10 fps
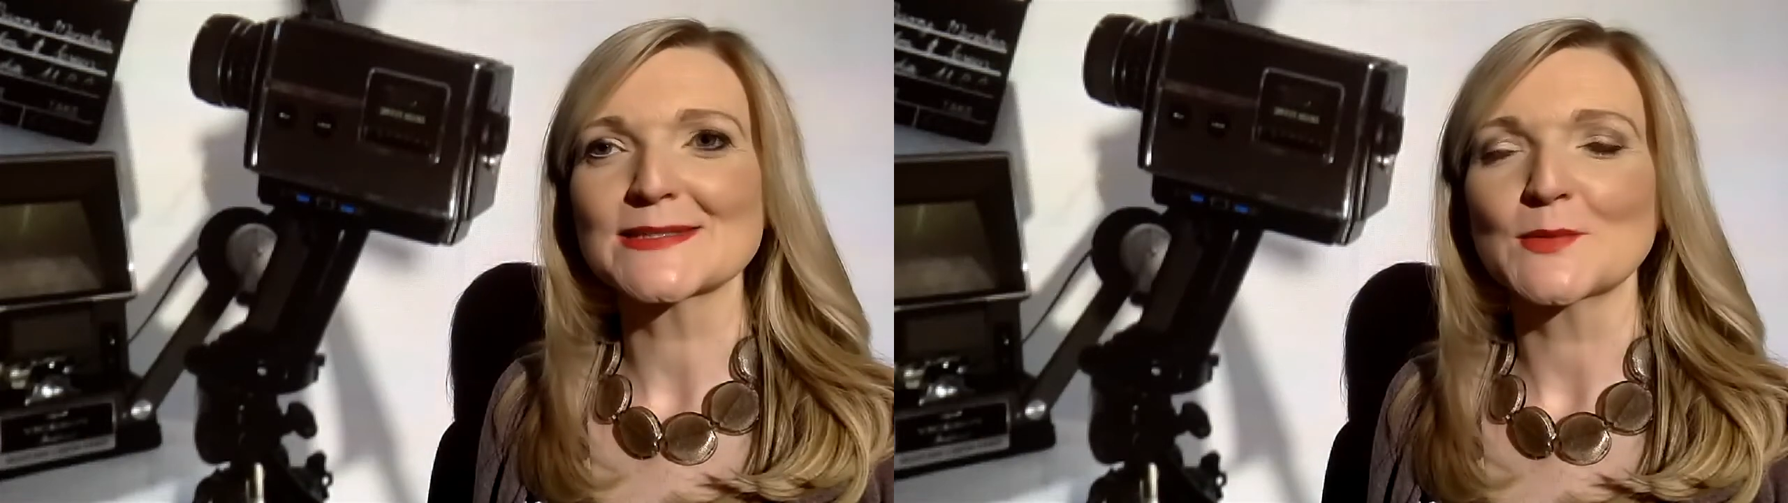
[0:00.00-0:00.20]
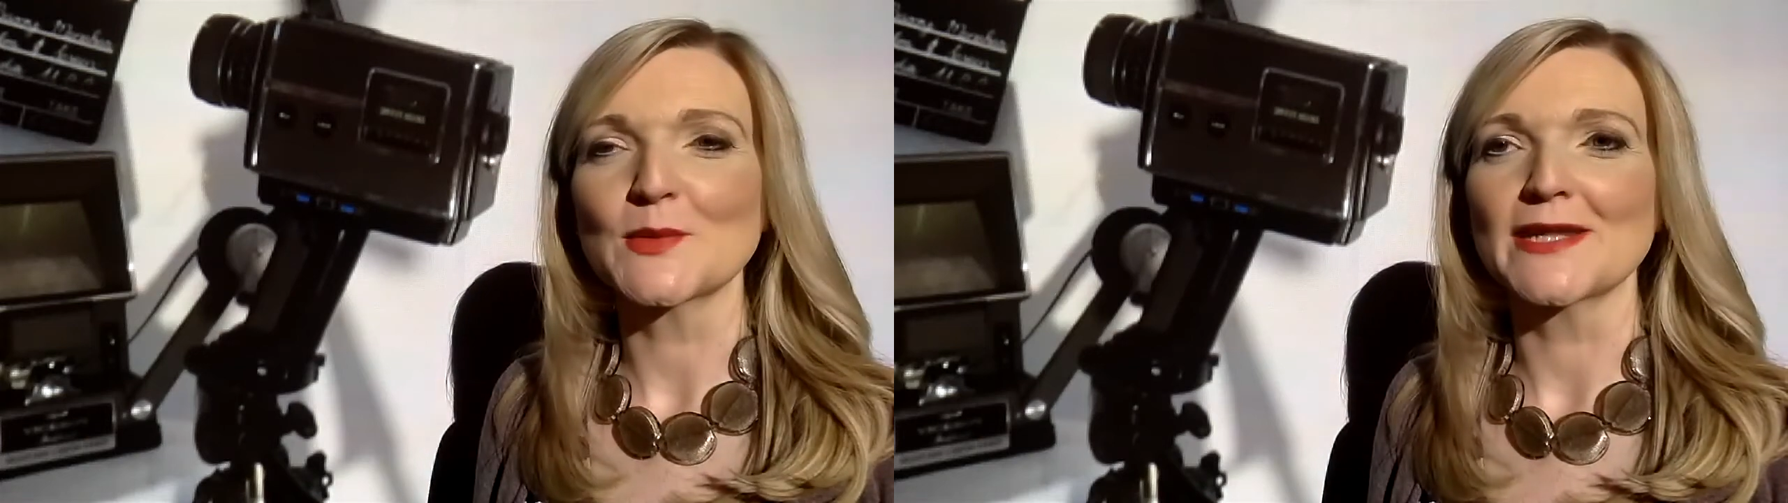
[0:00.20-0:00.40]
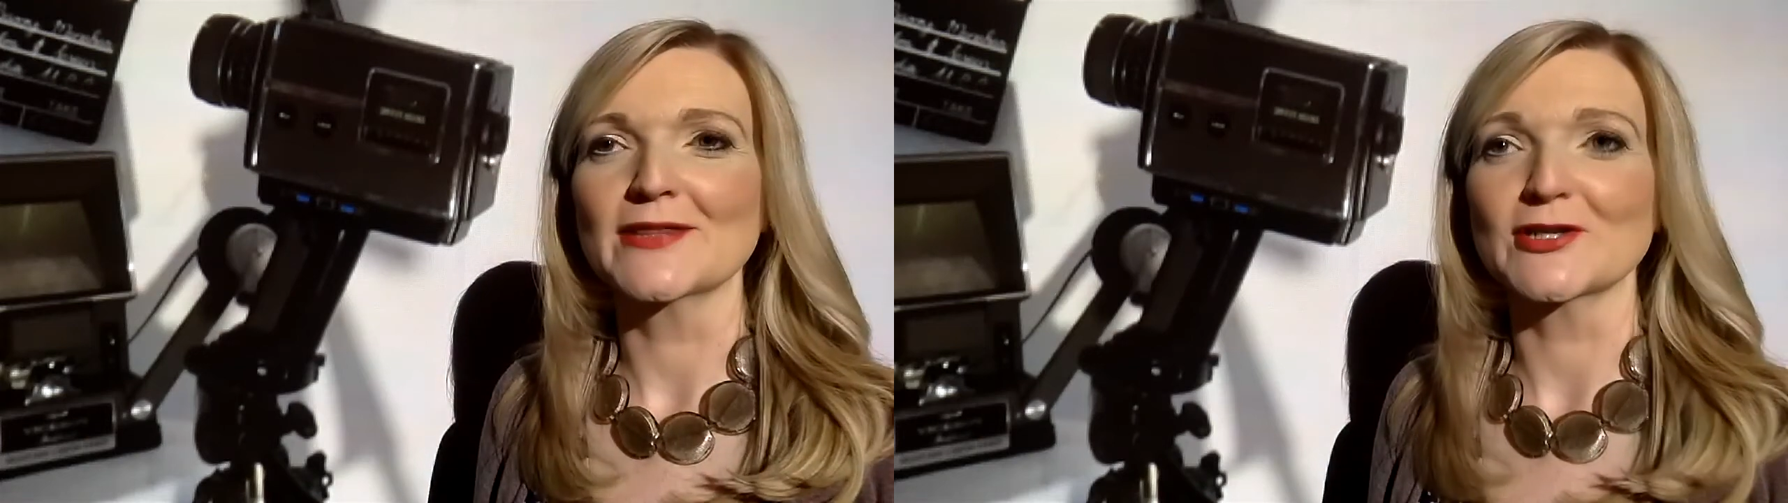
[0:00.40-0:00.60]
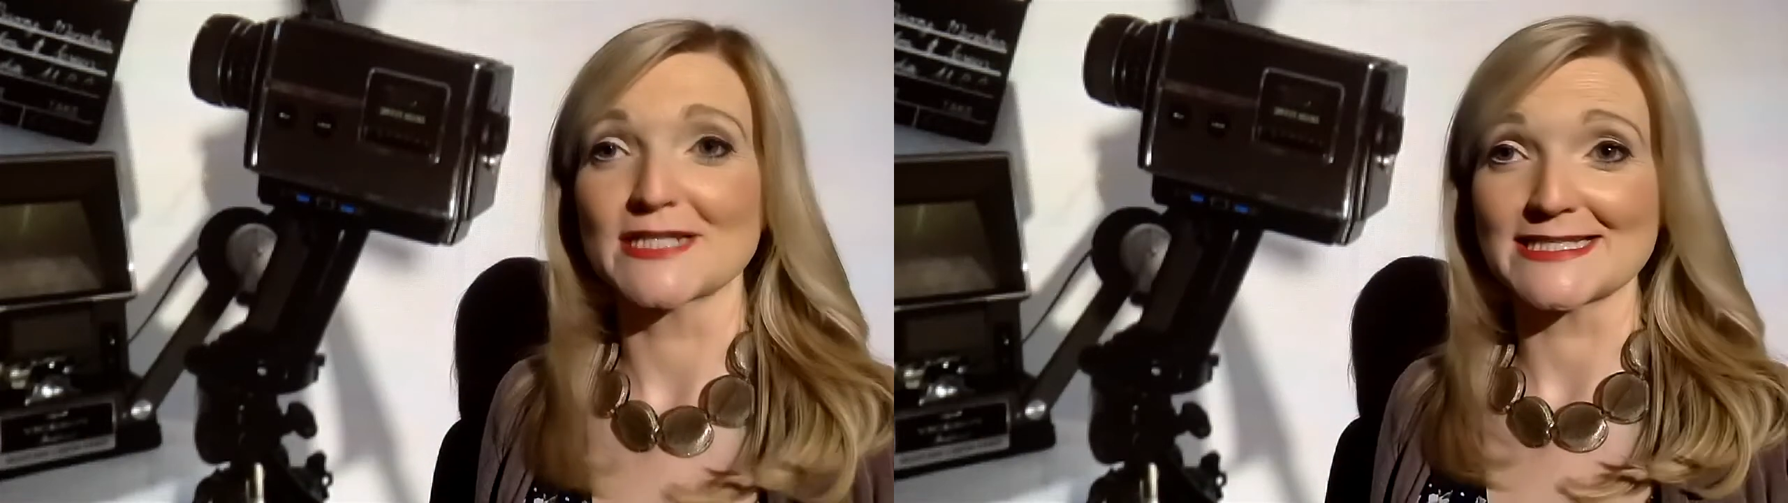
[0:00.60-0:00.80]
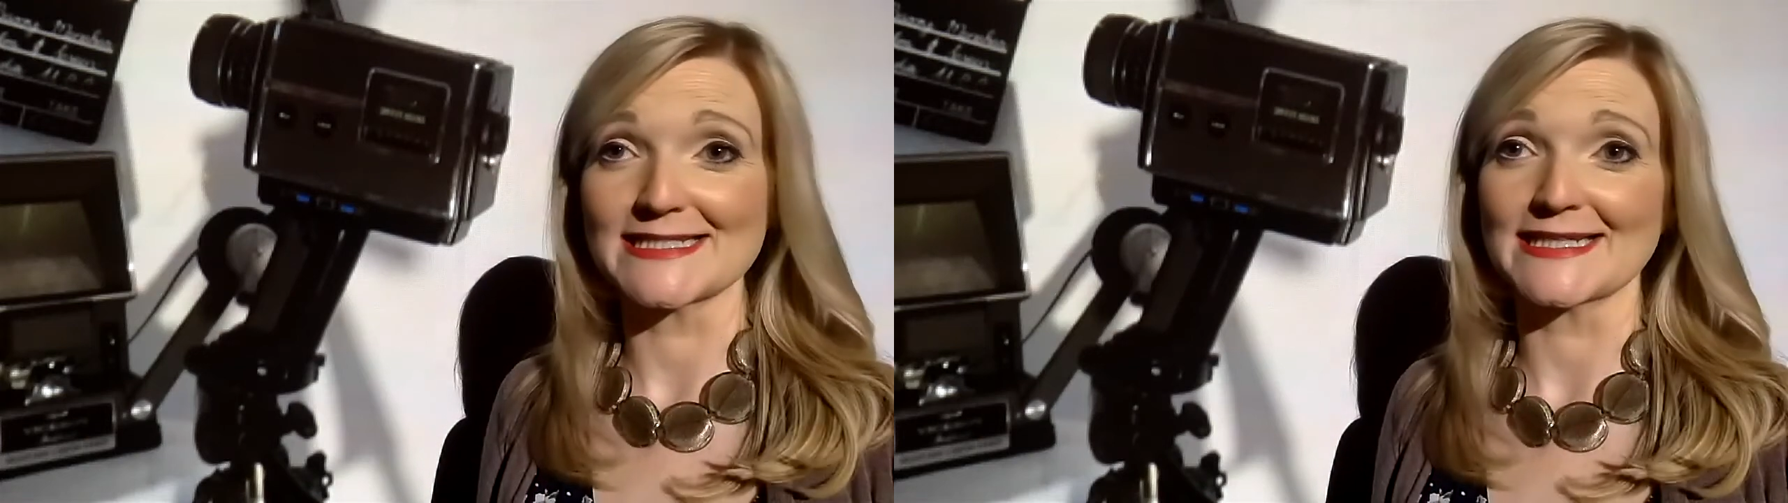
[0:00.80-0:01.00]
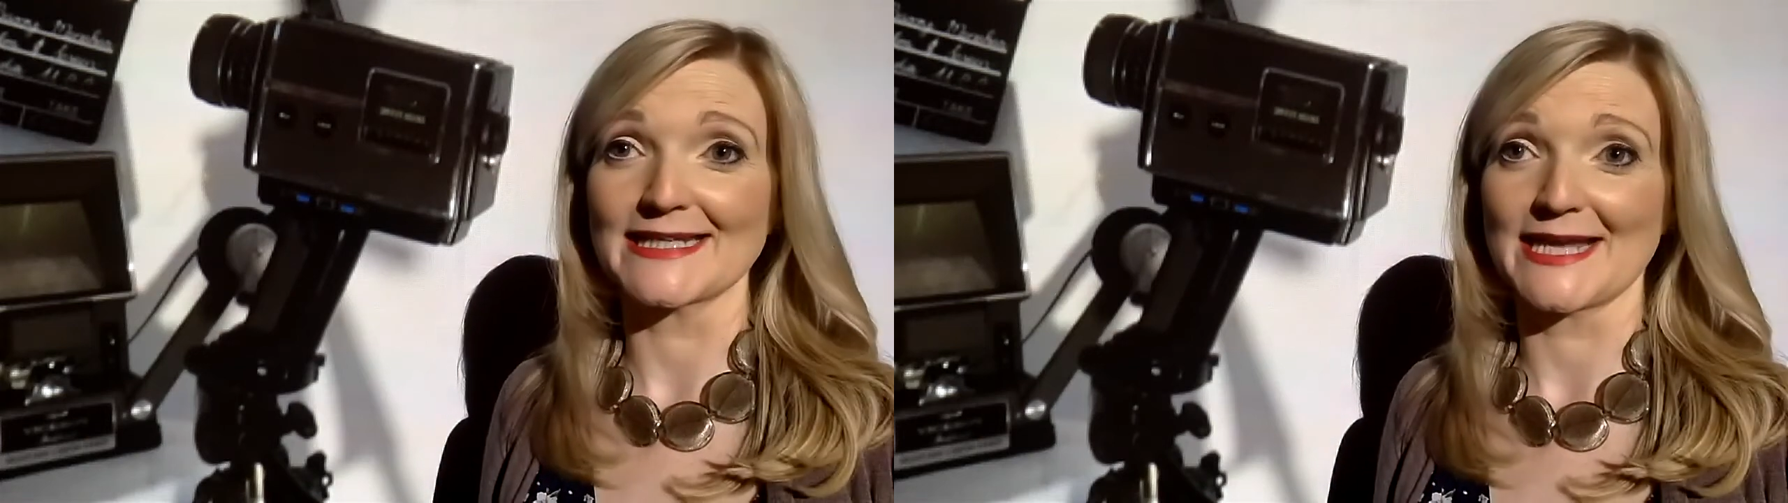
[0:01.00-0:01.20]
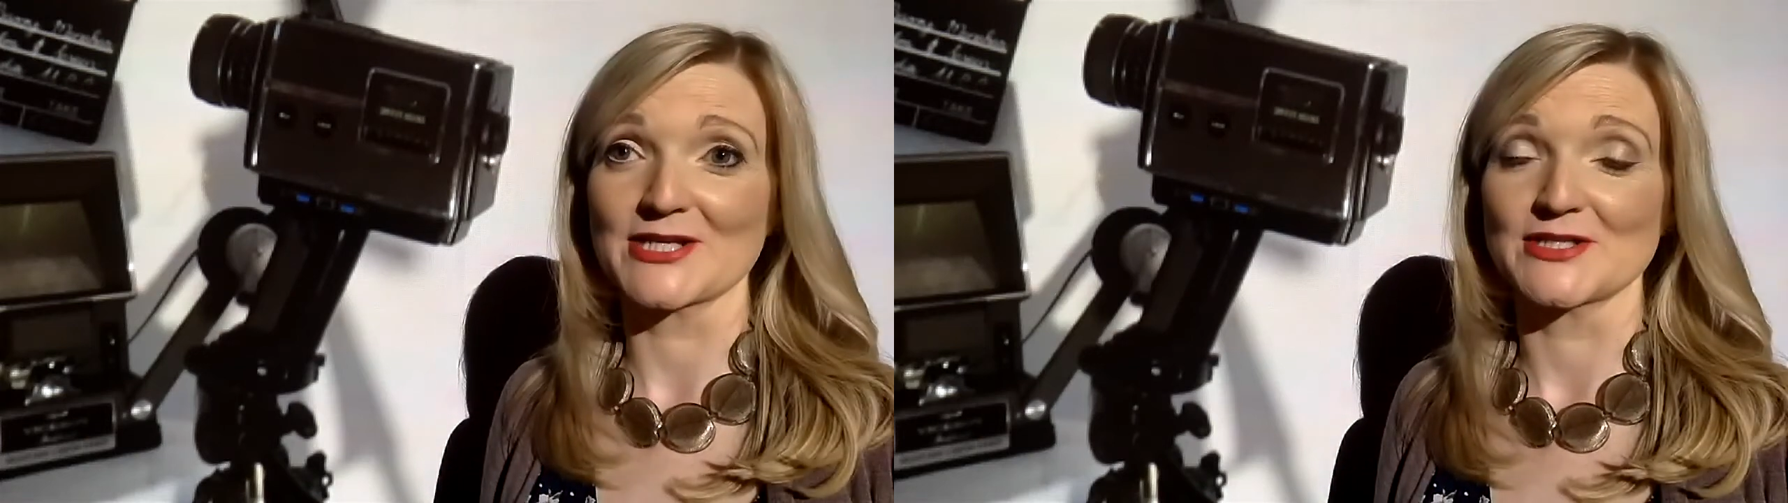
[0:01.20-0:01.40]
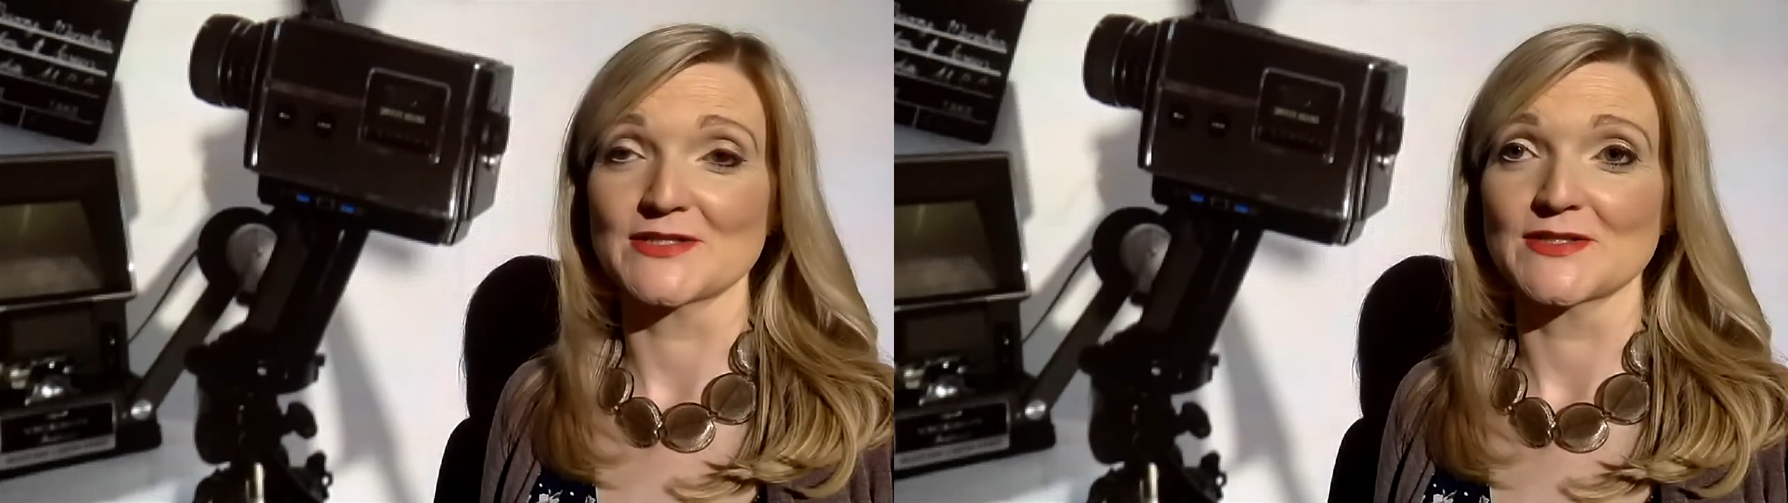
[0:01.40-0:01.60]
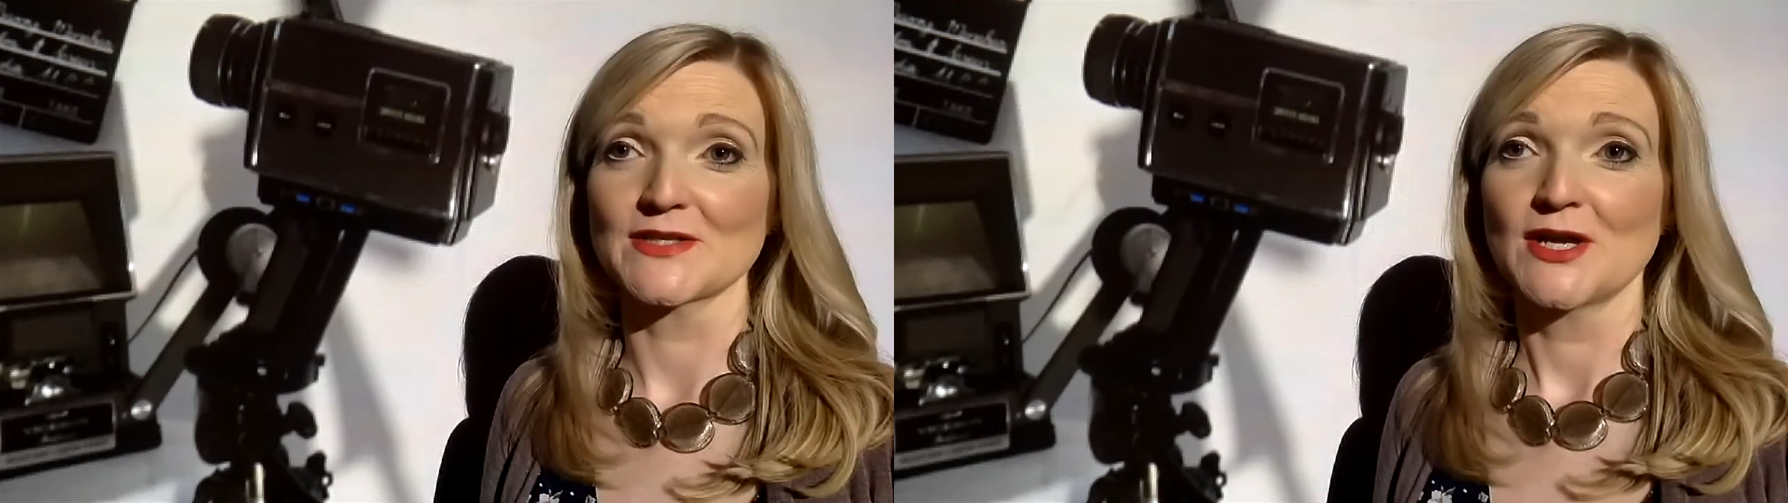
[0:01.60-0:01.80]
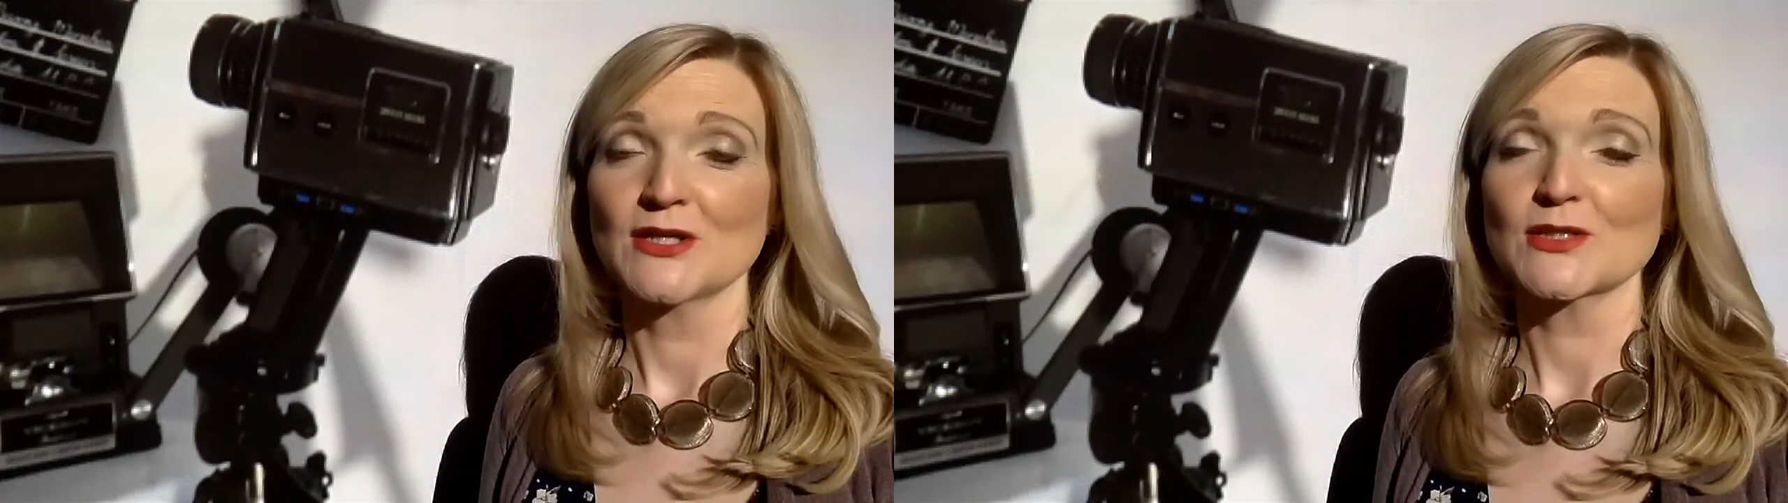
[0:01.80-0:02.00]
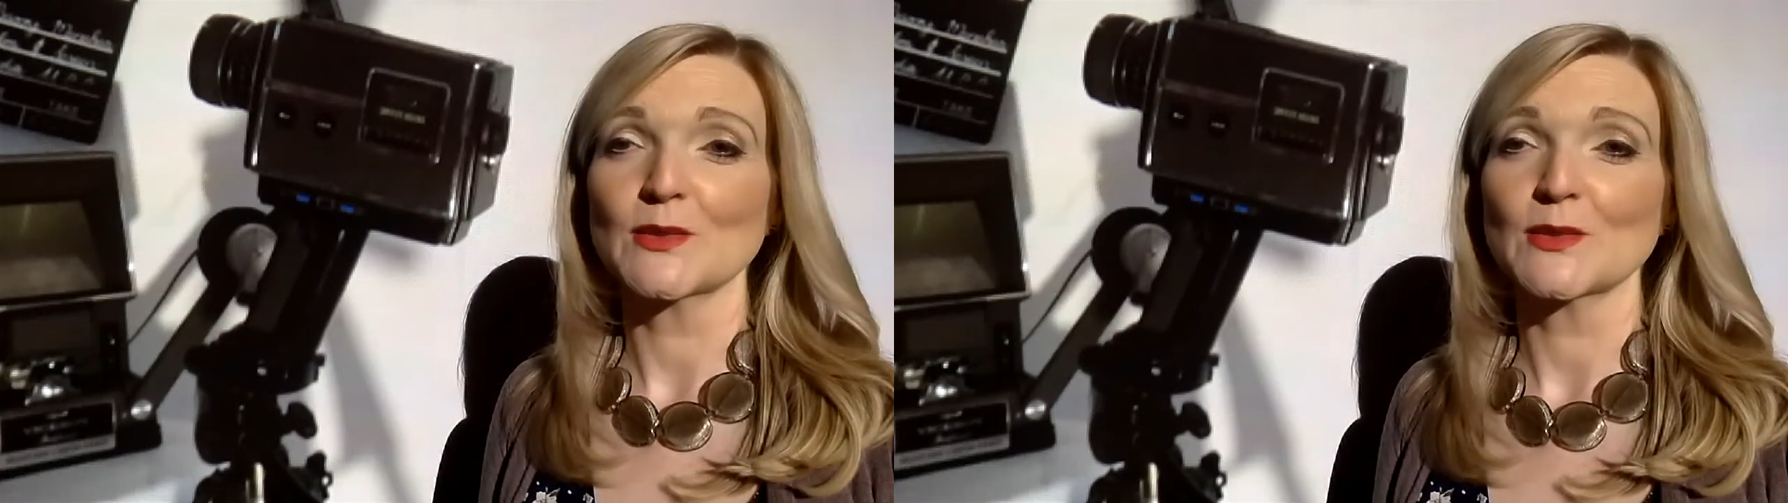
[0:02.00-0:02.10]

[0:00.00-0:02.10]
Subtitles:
with artistic connections. So we